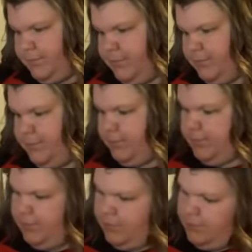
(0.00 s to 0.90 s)

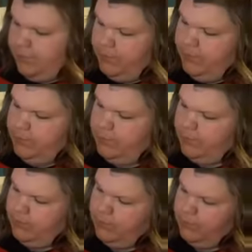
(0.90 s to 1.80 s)

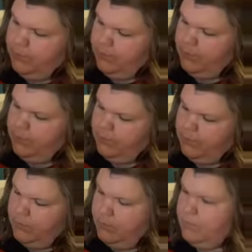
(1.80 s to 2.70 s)

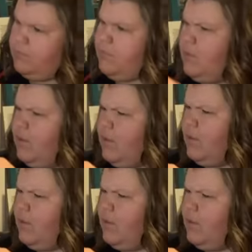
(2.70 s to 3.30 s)
Nobody speaks.